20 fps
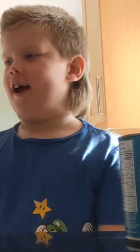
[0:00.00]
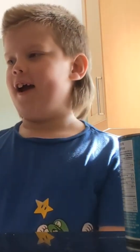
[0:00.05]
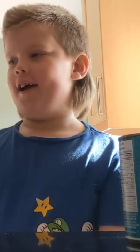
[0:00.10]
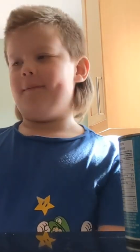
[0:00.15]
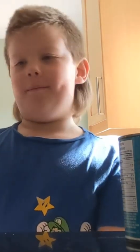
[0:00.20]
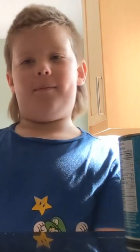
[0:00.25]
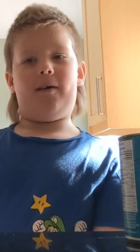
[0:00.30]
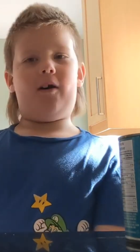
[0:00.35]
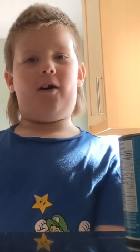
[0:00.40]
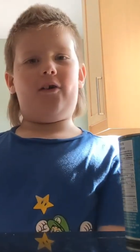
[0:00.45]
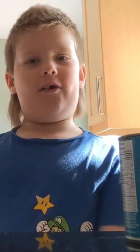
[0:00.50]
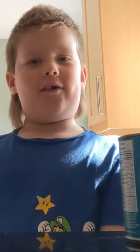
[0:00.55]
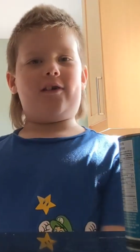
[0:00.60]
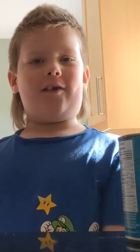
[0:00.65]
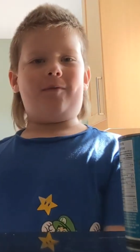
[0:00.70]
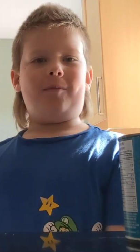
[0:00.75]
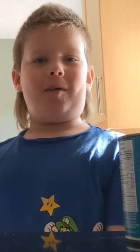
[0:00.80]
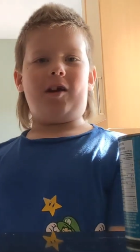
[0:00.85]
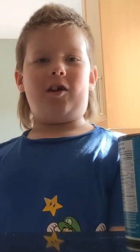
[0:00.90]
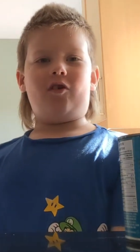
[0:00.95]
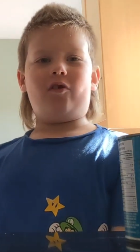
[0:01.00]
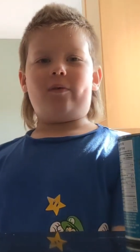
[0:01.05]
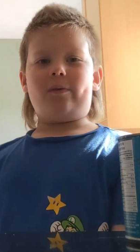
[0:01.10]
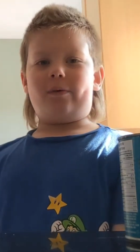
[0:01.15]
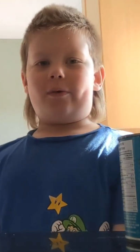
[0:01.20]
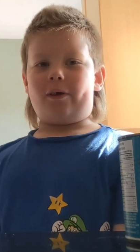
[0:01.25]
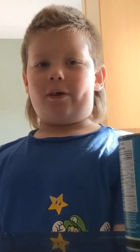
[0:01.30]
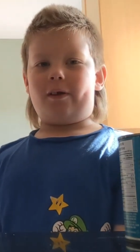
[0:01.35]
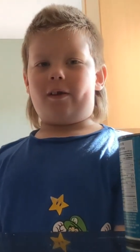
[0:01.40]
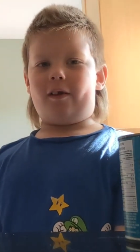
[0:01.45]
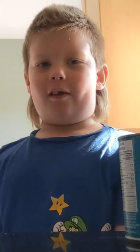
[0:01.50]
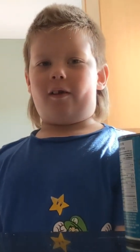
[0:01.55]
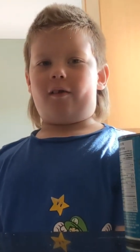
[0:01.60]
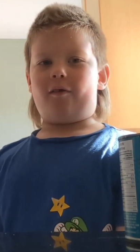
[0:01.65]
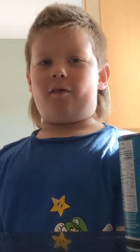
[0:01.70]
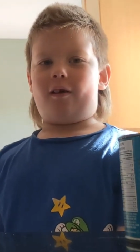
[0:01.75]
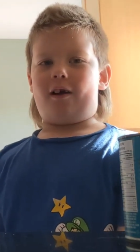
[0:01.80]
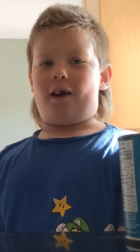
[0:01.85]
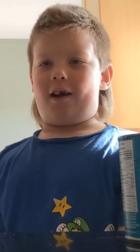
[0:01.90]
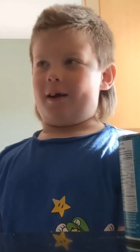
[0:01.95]
And also make sure to
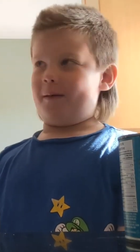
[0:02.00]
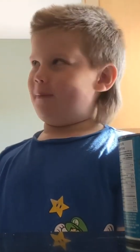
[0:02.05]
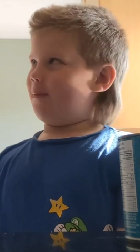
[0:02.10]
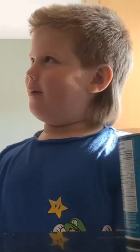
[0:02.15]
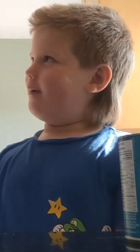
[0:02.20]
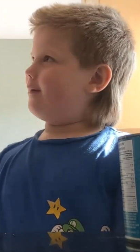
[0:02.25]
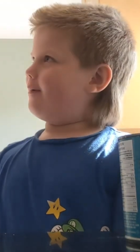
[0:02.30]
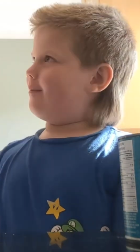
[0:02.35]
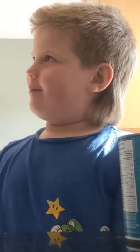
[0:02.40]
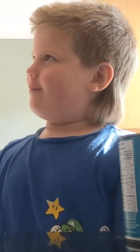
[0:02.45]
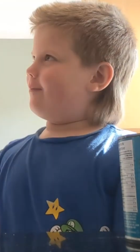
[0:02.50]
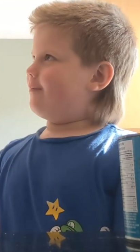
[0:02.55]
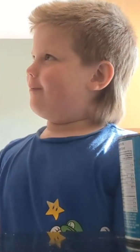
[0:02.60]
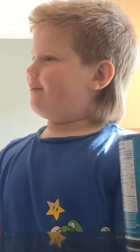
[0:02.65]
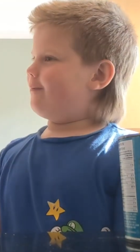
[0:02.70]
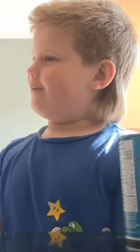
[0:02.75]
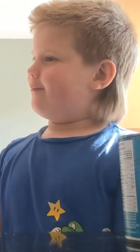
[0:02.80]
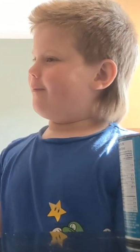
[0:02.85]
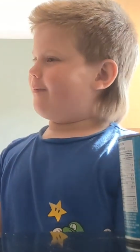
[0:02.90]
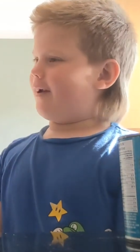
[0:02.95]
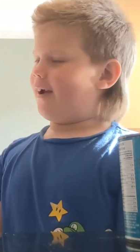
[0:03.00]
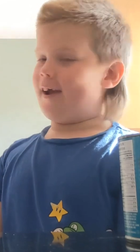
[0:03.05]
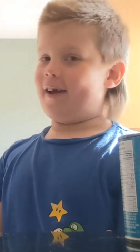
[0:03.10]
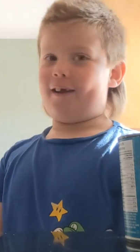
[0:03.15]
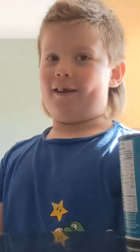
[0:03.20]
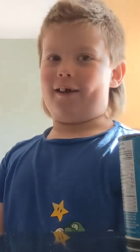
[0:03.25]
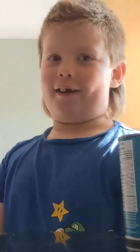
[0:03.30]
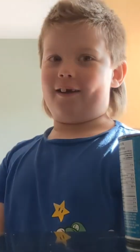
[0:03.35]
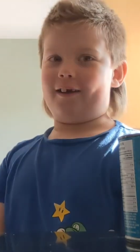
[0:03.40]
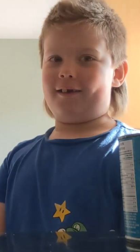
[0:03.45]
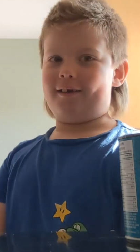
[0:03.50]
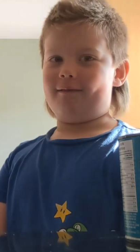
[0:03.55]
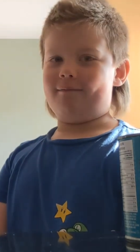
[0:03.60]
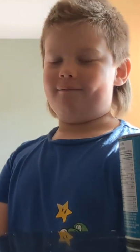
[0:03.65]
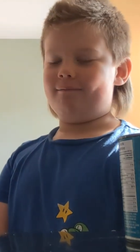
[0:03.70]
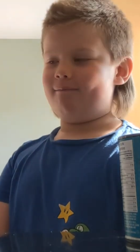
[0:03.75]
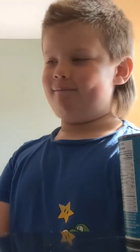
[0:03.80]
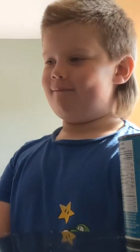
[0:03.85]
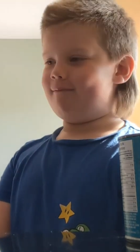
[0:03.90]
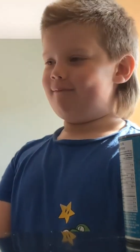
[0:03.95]
subscribe and like.
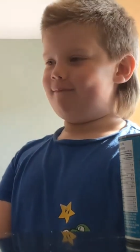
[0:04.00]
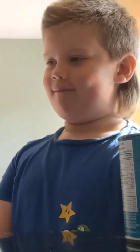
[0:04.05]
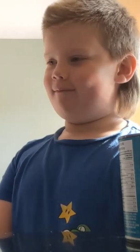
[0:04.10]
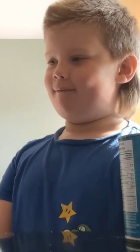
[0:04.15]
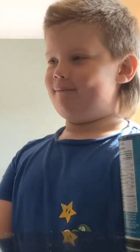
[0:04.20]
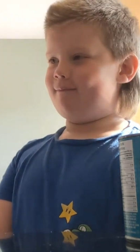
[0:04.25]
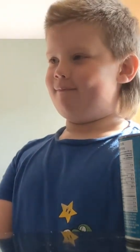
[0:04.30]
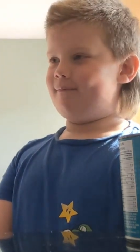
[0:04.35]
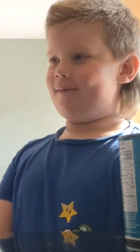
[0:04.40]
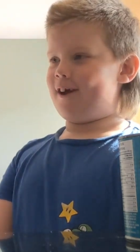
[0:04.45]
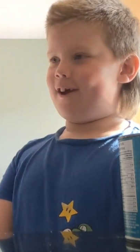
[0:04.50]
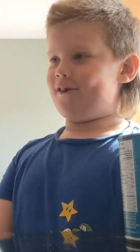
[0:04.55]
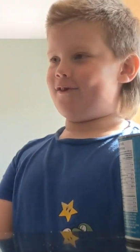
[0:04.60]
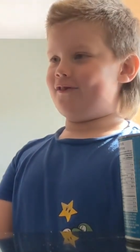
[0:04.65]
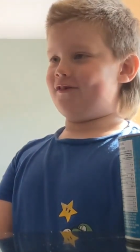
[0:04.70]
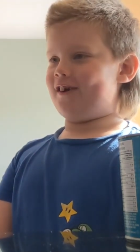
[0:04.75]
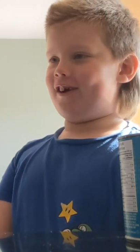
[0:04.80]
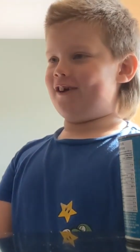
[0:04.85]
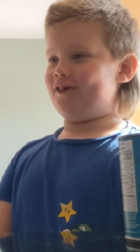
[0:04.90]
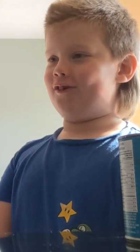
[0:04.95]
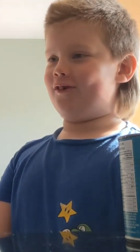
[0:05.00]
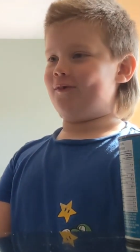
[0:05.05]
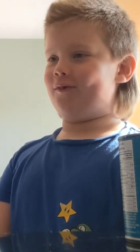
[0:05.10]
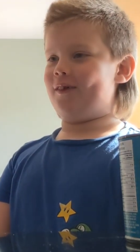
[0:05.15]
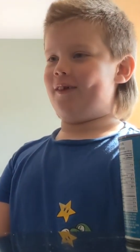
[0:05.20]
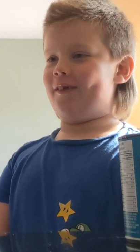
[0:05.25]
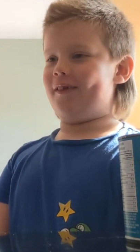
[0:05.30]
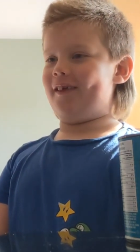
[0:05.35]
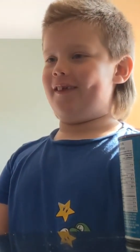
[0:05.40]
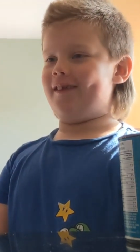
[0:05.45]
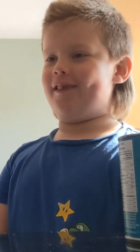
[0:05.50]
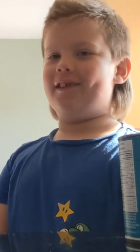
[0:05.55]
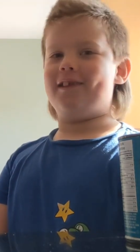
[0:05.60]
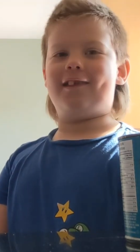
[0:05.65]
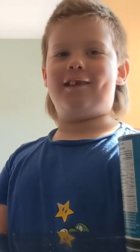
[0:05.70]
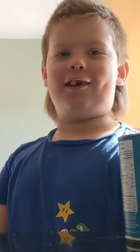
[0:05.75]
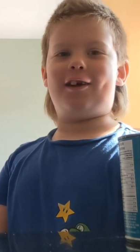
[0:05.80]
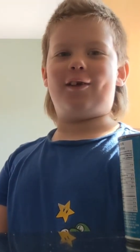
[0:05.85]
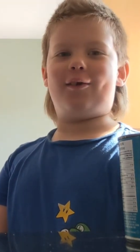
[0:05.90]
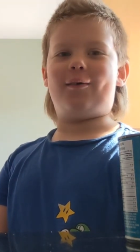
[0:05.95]
I should have done it
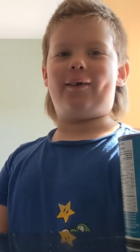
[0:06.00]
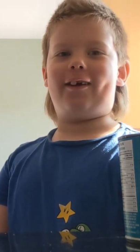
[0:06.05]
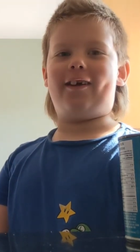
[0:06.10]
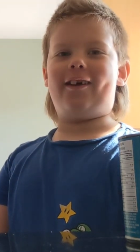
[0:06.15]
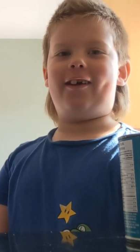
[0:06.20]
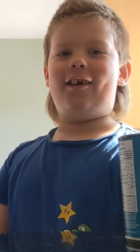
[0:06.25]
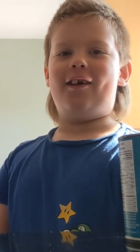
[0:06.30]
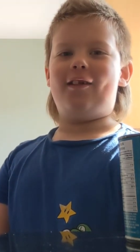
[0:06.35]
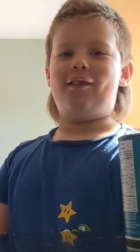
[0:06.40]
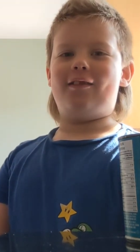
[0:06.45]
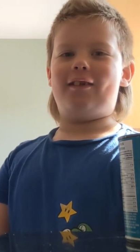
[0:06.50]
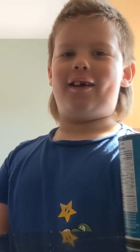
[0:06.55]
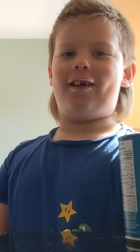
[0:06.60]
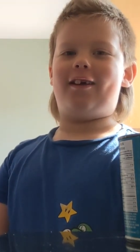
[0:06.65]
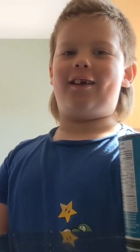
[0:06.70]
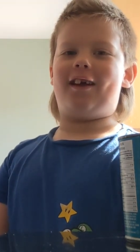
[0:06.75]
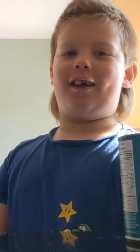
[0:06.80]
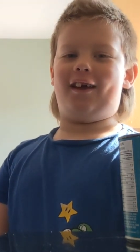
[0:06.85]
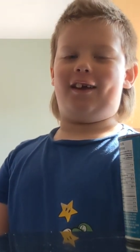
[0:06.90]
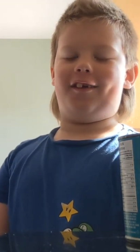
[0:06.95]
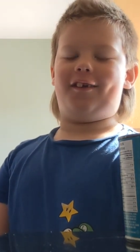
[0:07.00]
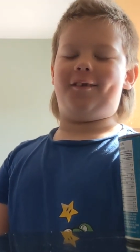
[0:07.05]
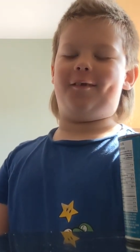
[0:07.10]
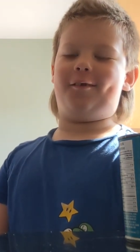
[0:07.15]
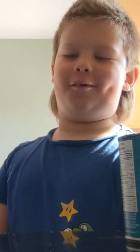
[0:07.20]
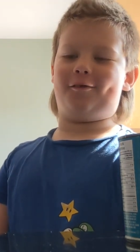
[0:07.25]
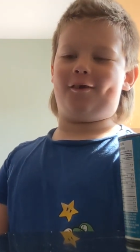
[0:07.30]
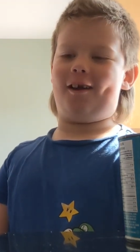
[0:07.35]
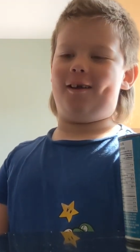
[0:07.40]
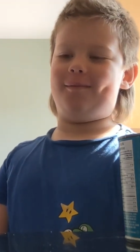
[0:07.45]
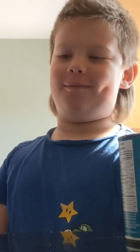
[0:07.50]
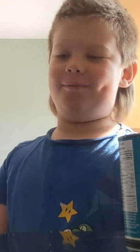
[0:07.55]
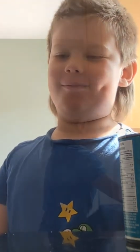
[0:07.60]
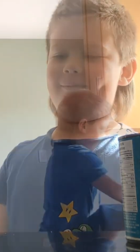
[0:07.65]
the other way. Like and subscribe.